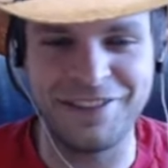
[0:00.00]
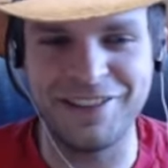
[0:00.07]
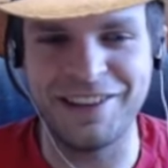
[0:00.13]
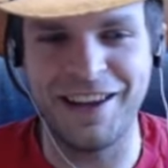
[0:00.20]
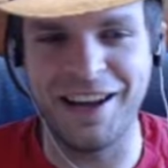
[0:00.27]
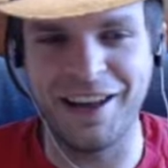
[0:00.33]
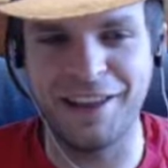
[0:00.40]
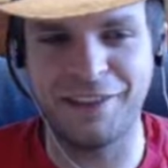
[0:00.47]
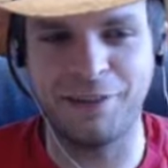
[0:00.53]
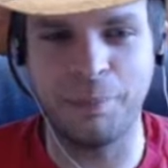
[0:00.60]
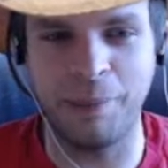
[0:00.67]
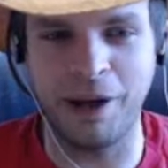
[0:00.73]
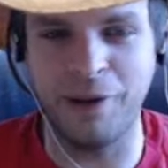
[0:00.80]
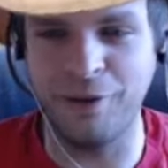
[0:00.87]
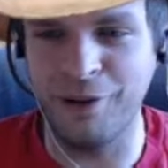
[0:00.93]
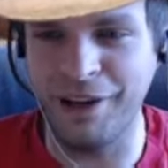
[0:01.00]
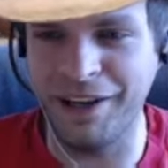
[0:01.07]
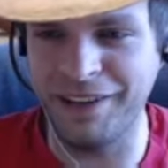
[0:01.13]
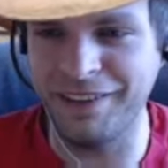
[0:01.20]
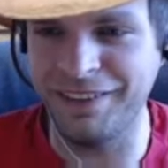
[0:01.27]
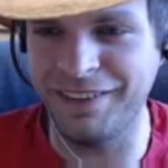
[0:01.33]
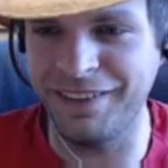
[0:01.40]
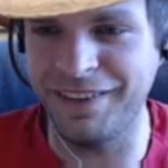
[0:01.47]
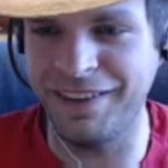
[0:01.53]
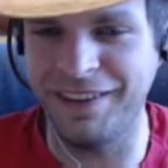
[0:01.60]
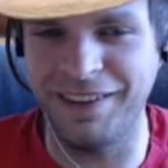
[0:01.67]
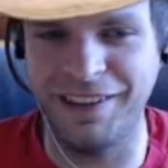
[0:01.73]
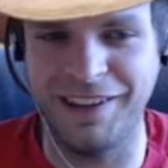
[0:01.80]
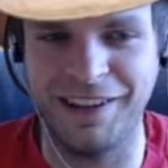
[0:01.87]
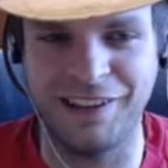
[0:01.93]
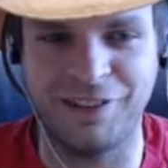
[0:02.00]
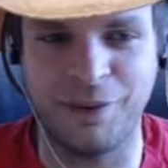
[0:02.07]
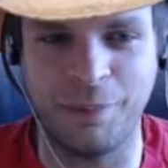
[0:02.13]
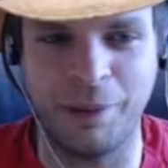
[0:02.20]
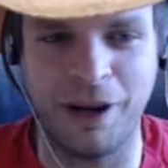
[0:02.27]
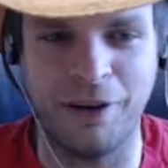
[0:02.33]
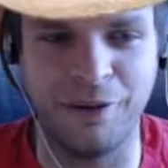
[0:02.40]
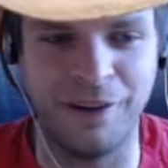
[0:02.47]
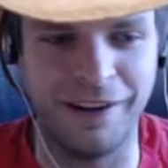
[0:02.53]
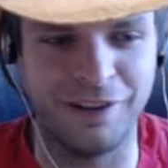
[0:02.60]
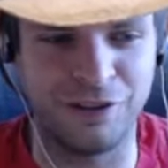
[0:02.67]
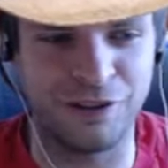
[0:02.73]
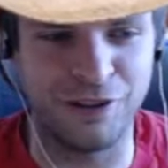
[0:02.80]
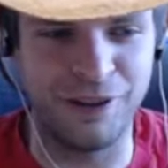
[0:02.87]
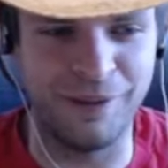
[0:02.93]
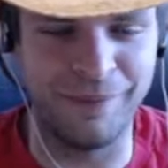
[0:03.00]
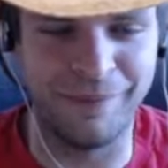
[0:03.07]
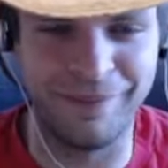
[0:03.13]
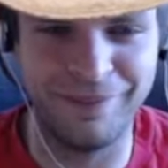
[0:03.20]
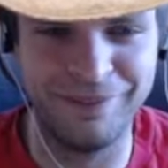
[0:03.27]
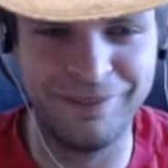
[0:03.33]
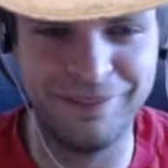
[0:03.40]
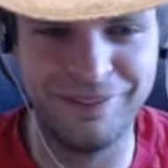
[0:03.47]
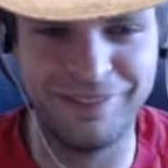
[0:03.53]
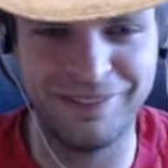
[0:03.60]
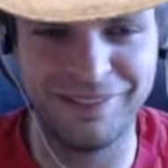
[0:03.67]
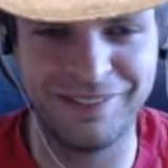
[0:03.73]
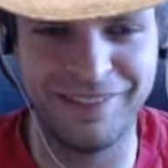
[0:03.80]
Yeah, that's about right. That's about right, Jerome.